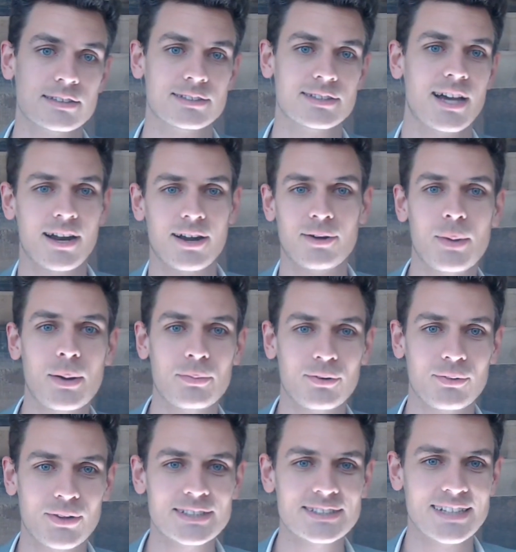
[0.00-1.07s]
aside. I remember
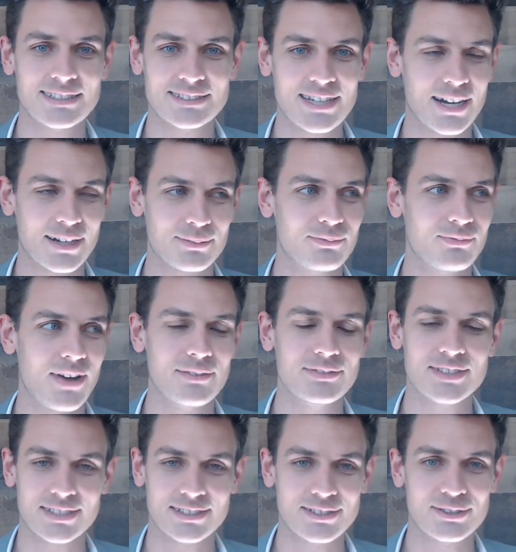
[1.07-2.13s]
listening to that talk 5,
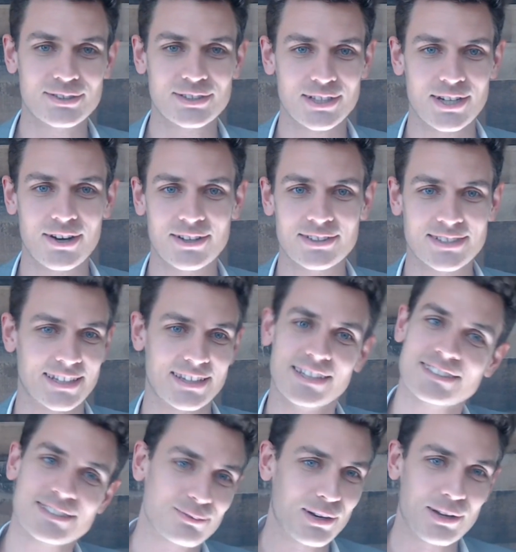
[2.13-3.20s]
6 years ago and I was like,
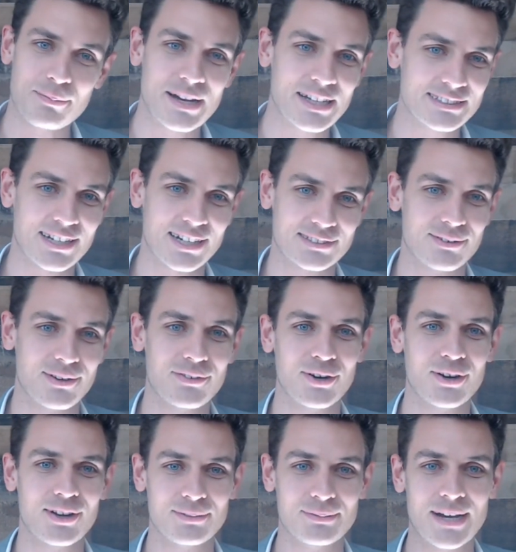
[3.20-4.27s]
this is one of the best talks I've ever
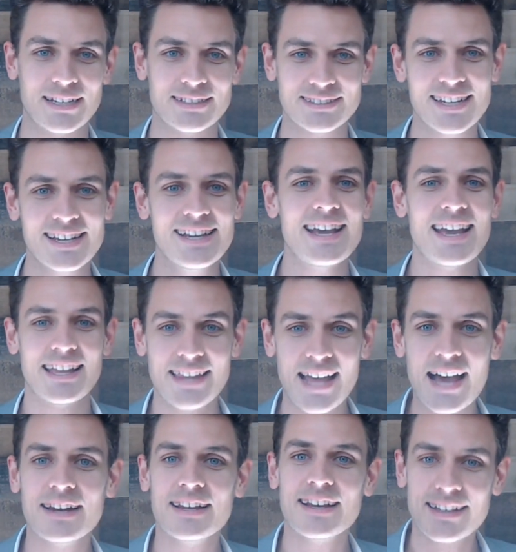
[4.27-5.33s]
heard on the Mass. And
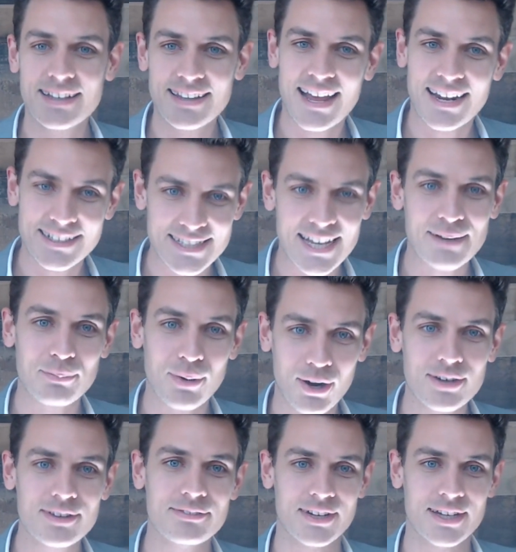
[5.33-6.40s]
that exact
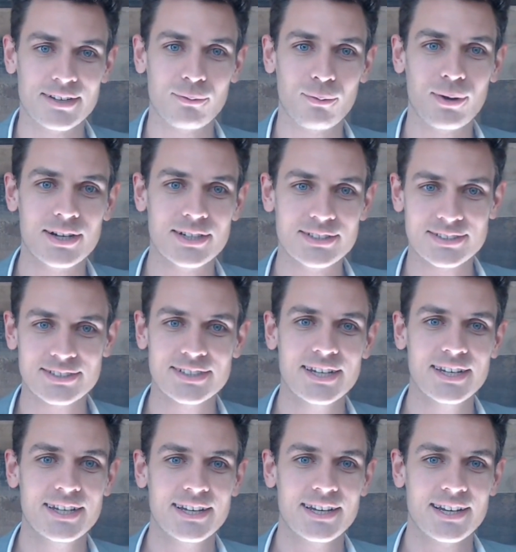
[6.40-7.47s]
part of it was
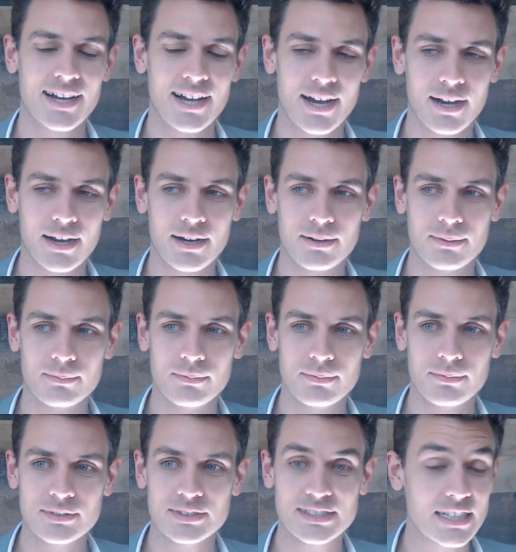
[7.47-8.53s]

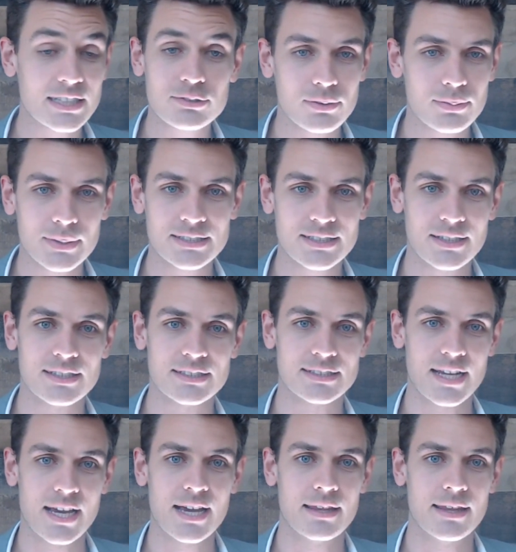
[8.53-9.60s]
sticks with me to this
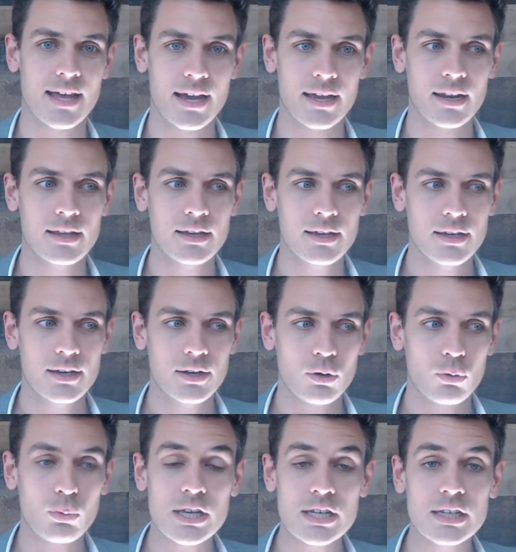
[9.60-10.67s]
day that
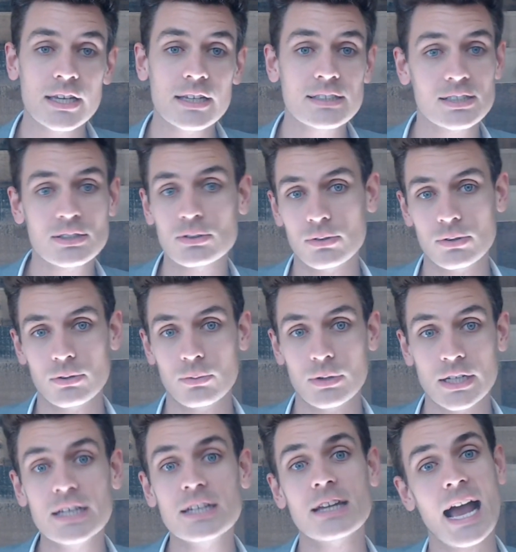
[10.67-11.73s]
we need to
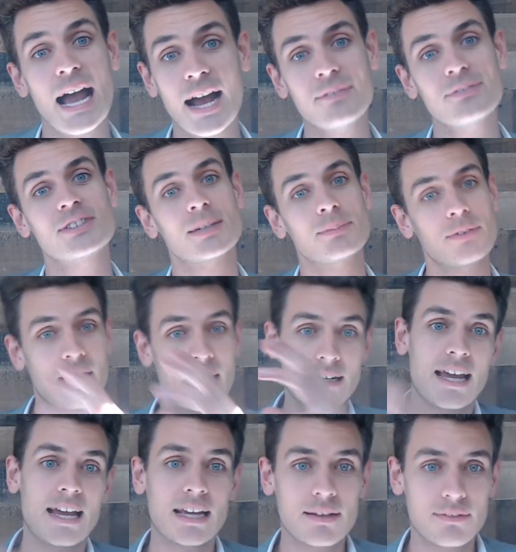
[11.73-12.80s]
have some of that
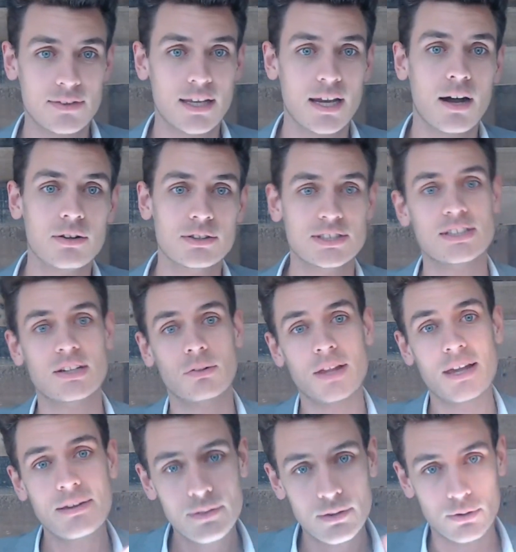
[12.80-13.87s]
negative theology to
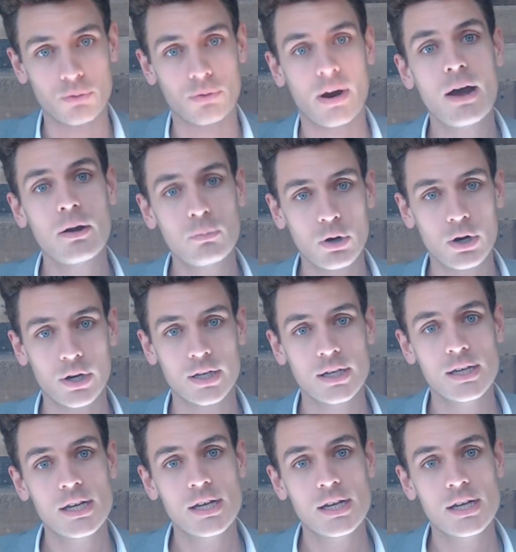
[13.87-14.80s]
lay the groundwork